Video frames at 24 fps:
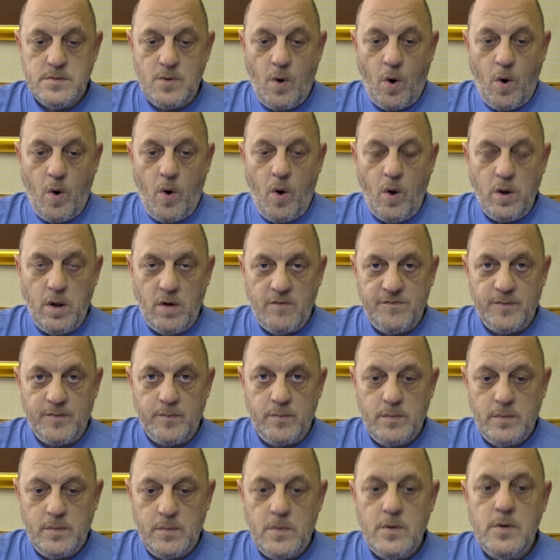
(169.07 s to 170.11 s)
All of them.
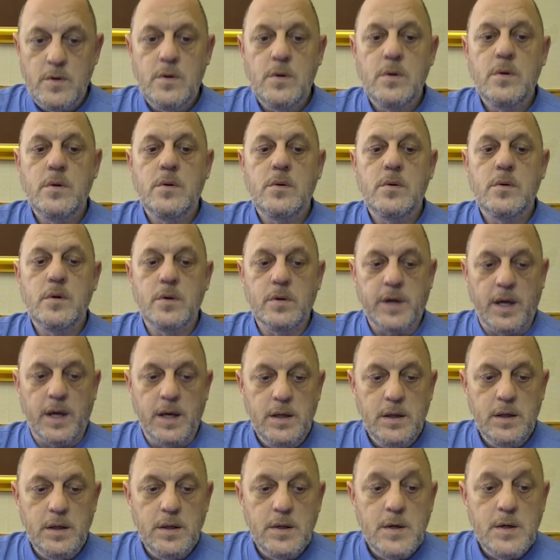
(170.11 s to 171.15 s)
Okay.
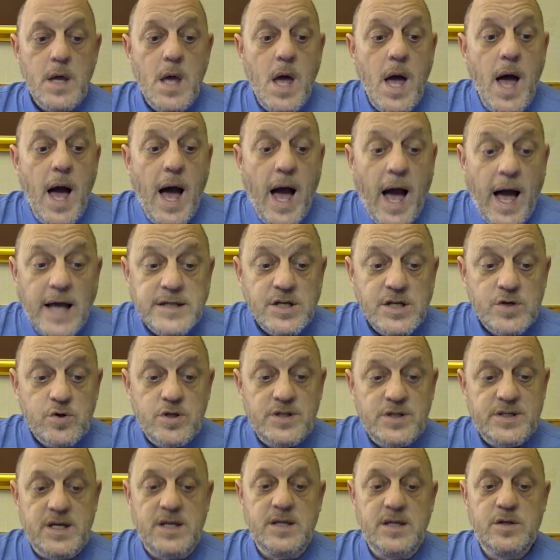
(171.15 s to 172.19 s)
As a
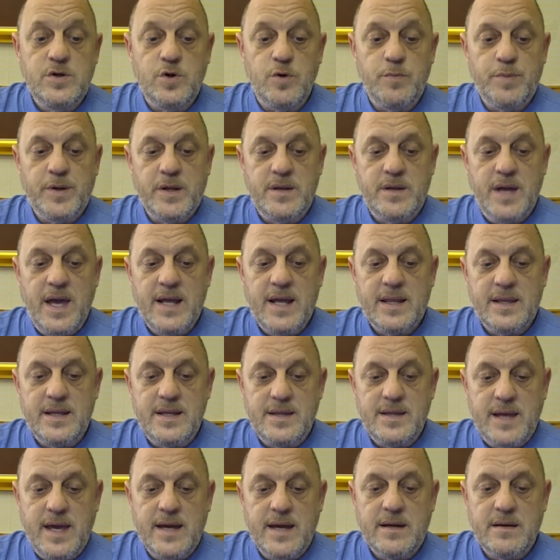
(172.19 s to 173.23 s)
routine, to protect the
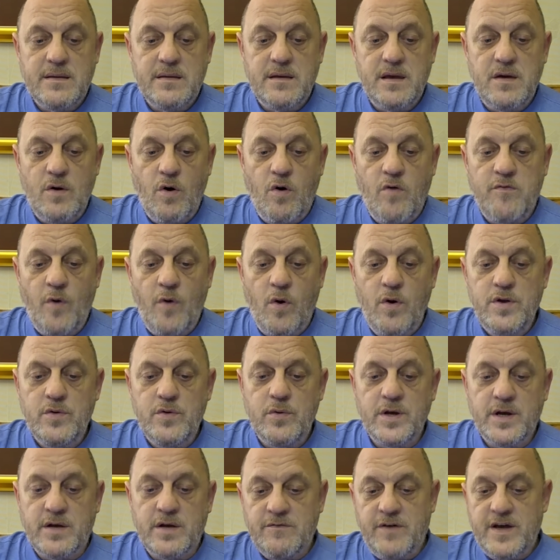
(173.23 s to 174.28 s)
integrity of
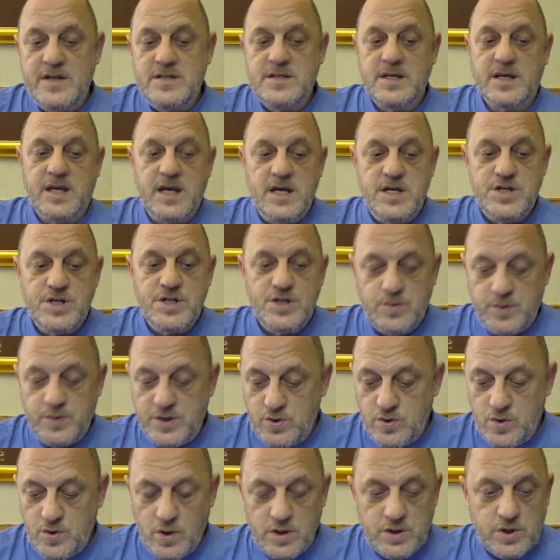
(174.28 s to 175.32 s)
ongoing investigations, we do
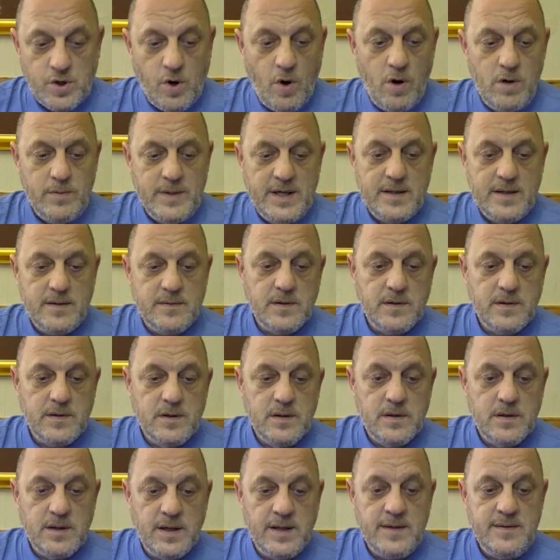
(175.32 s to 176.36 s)
not comment
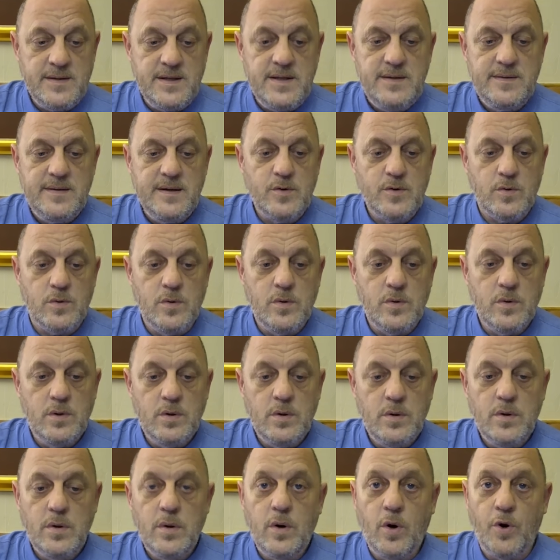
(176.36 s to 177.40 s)
in detail
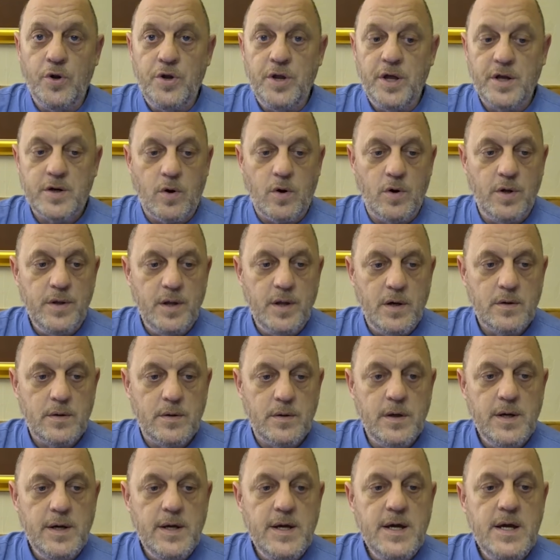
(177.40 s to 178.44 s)
on their conduct.
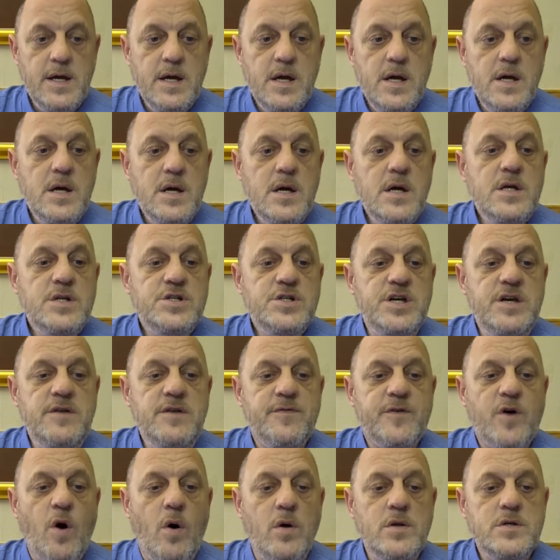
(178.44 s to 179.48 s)

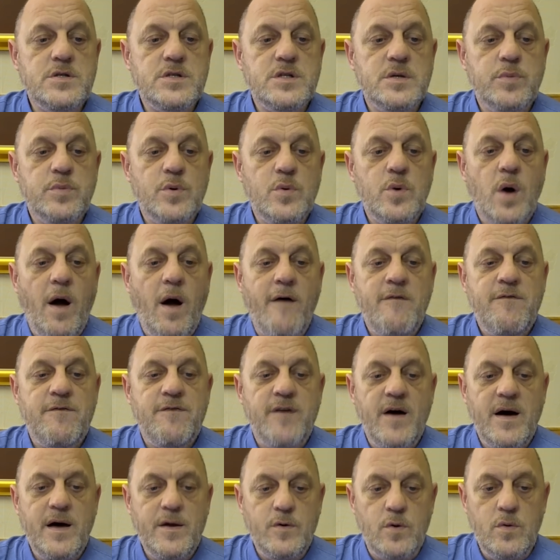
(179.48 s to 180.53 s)
Chief Constable
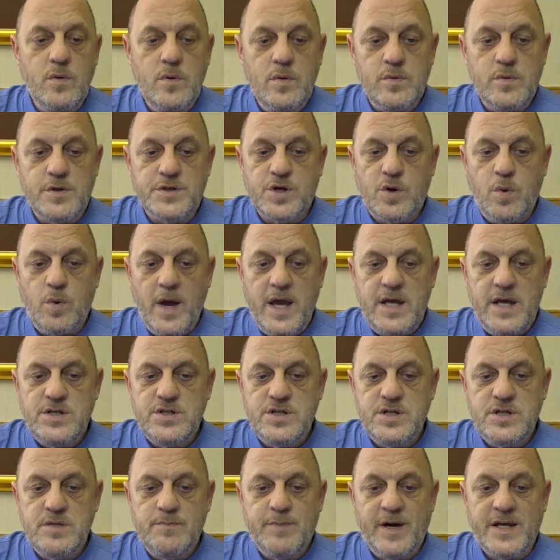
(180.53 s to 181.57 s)
Farrell was
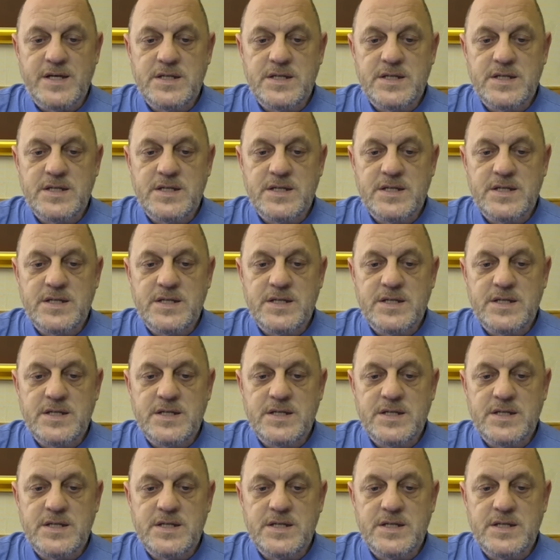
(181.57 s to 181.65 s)
questioned by